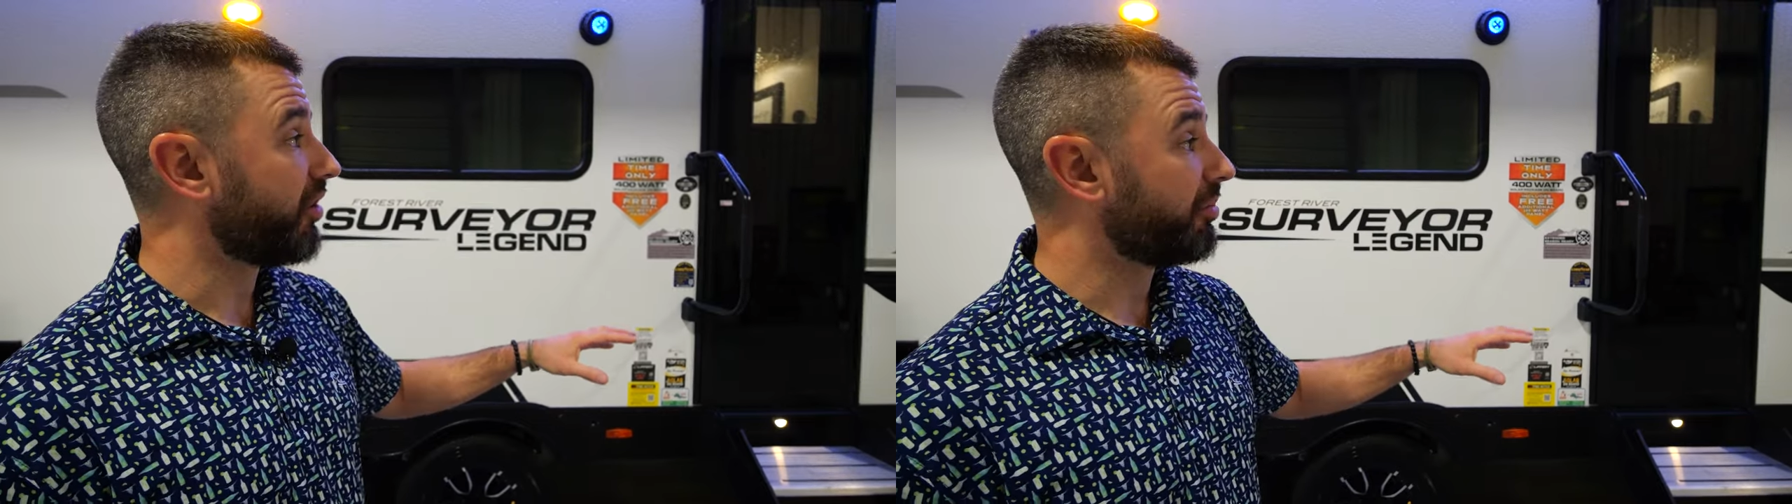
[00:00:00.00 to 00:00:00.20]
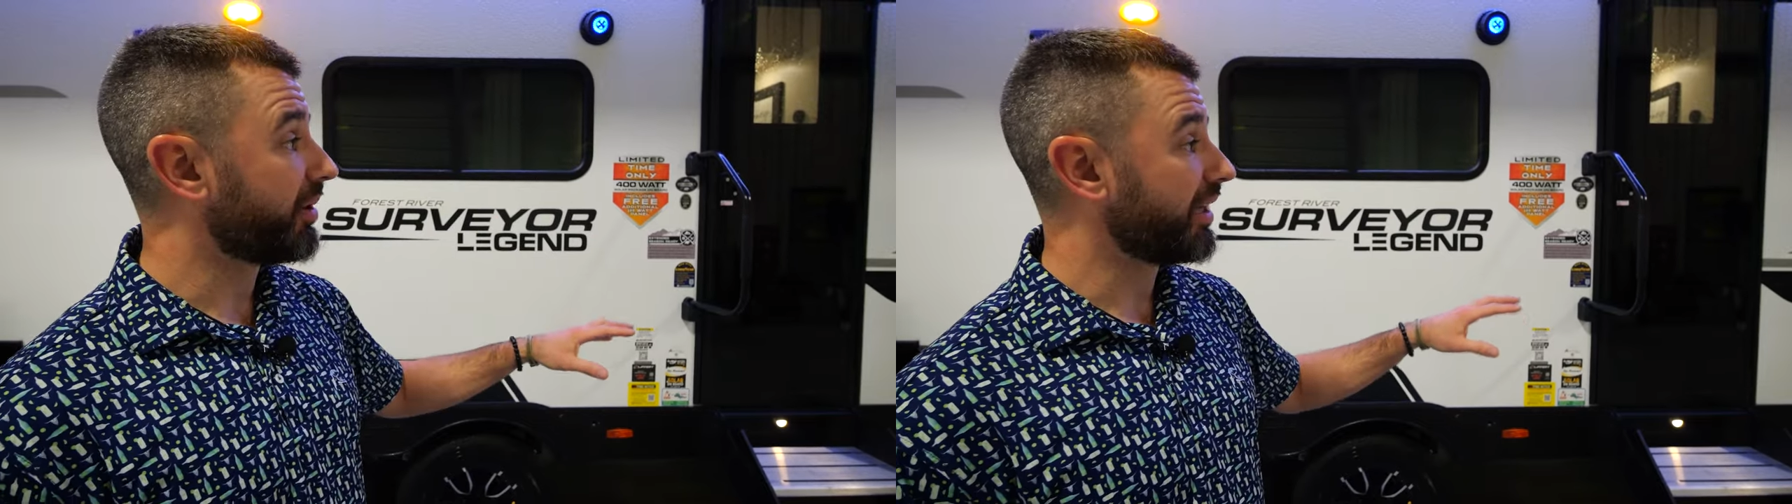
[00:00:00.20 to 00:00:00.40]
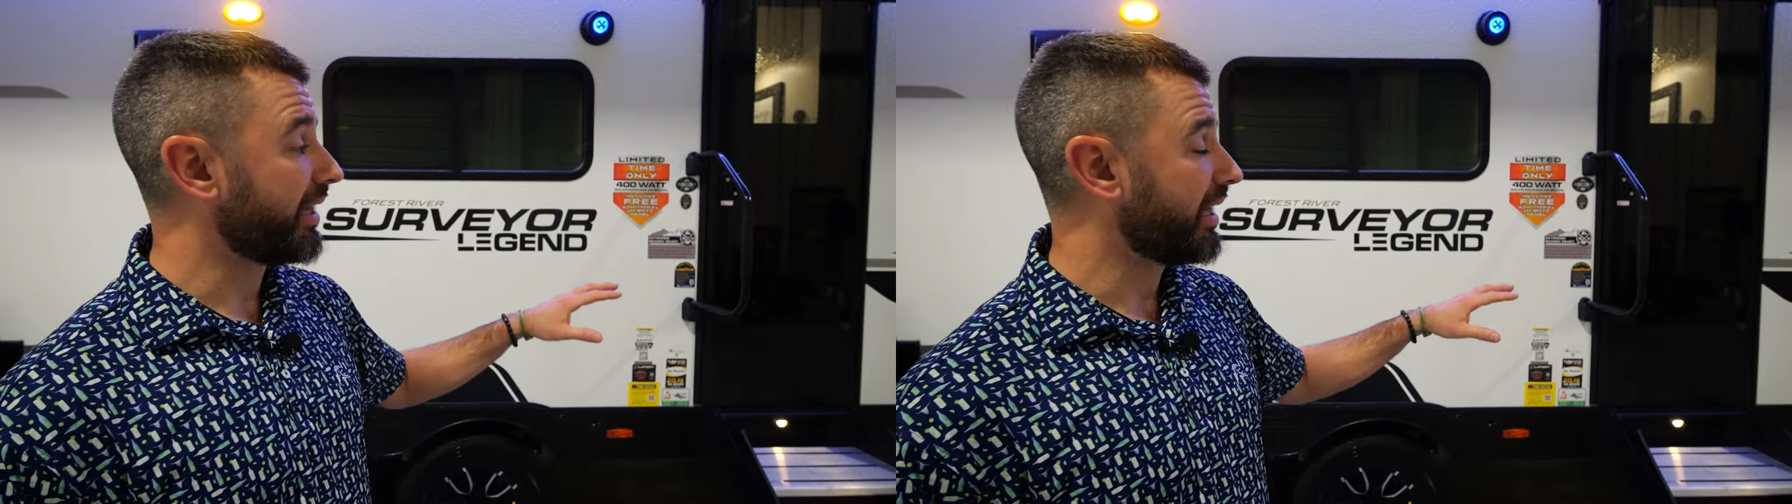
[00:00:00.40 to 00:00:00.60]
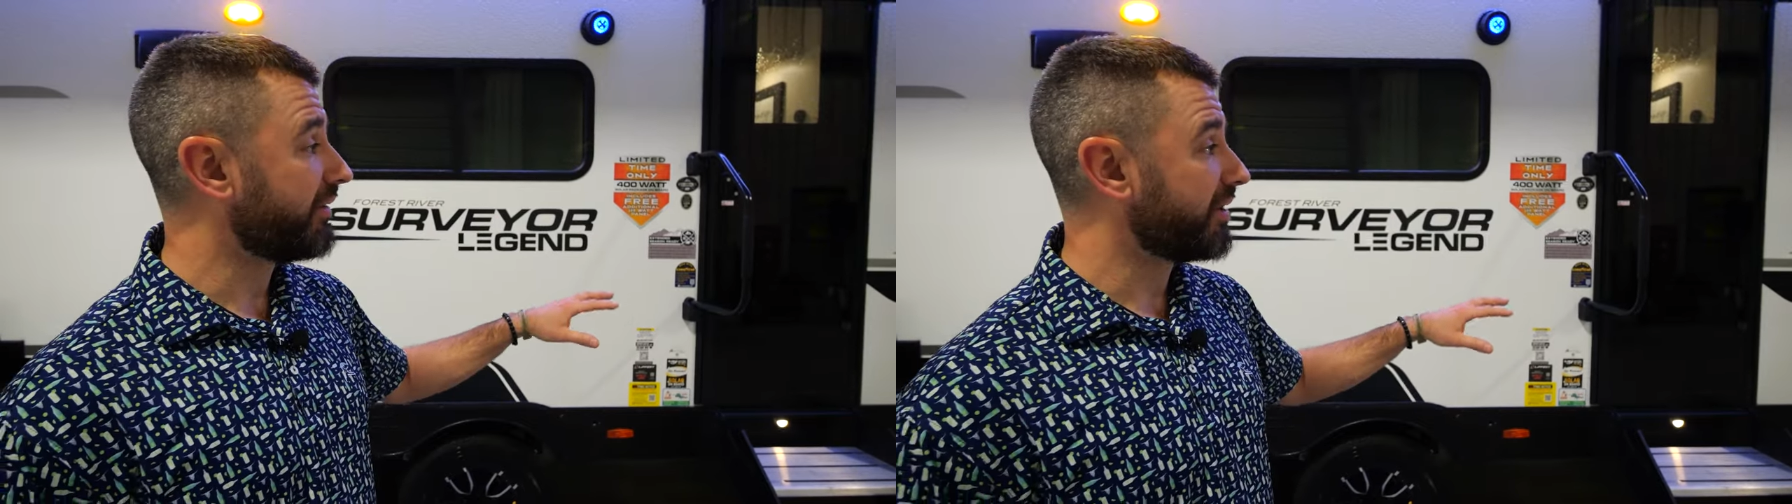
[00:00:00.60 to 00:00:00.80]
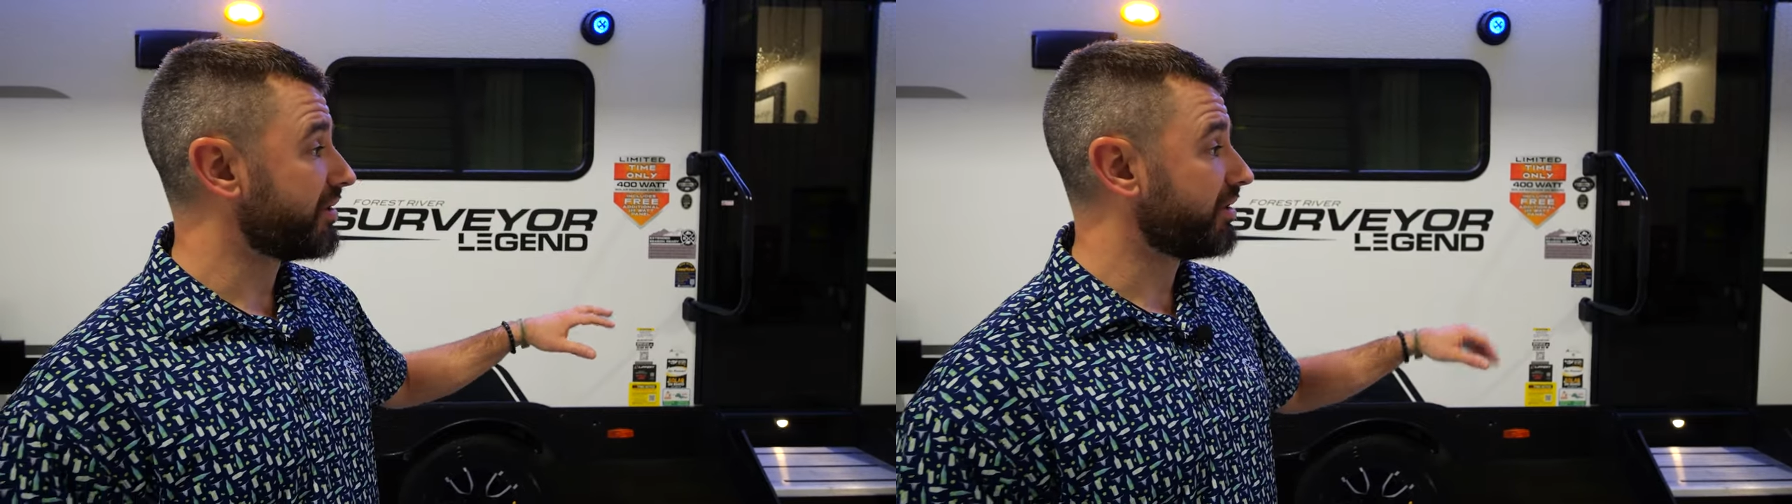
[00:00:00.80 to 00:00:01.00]
opening
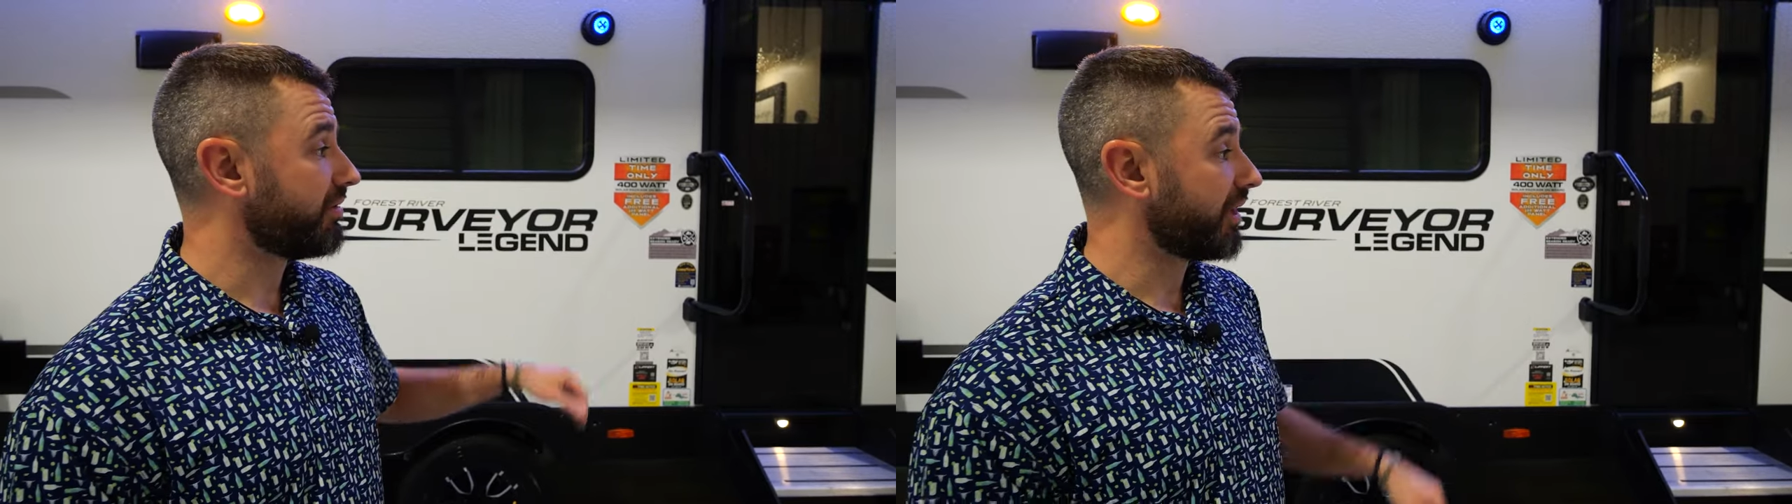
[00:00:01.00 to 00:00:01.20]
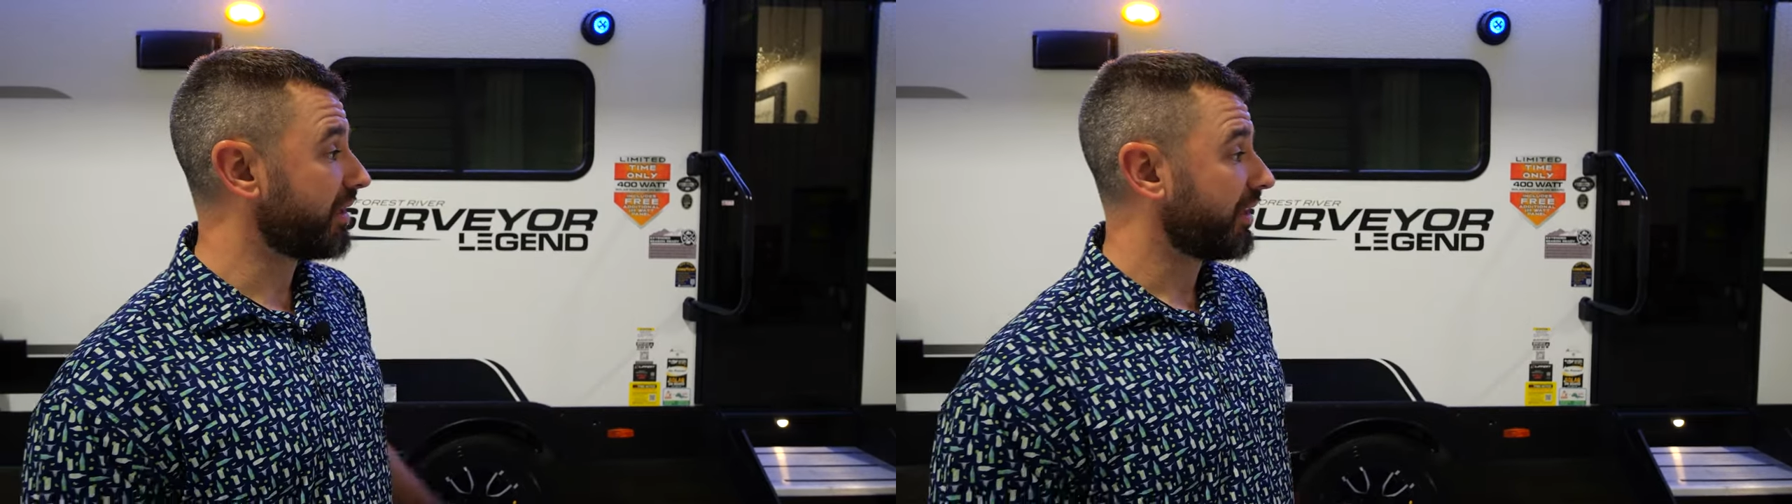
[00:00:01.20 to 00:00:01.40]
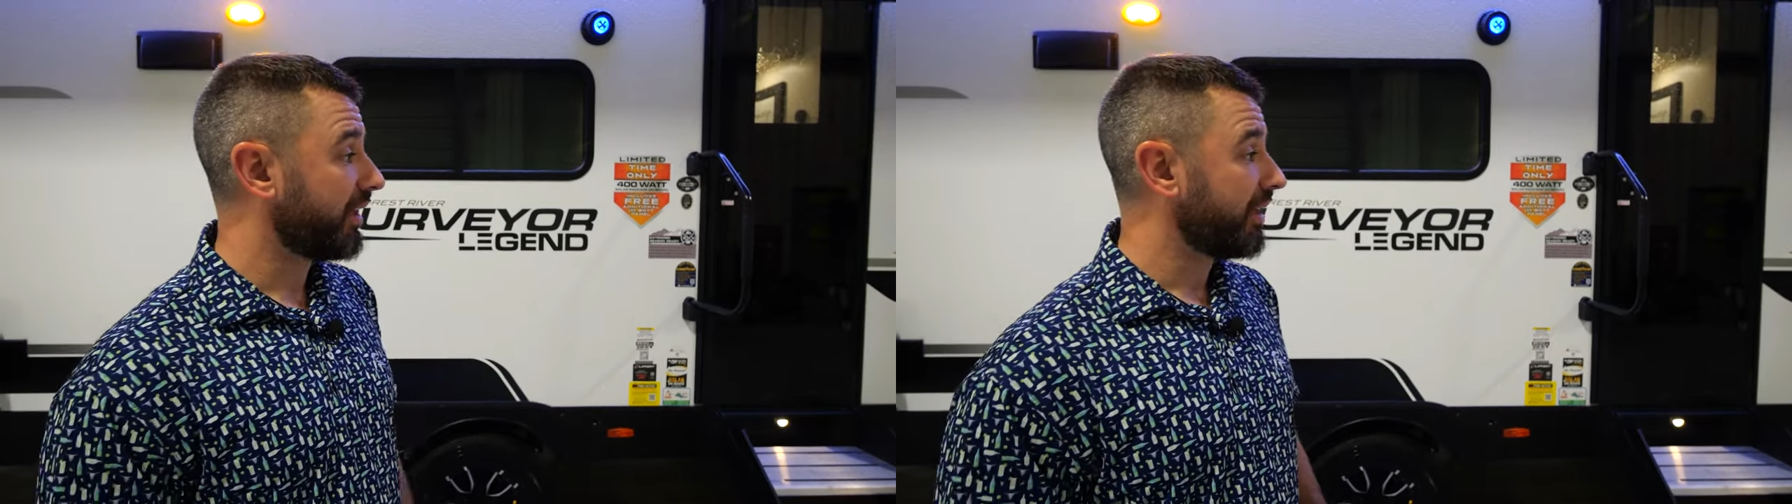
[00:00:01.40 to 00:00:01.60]
in this unit.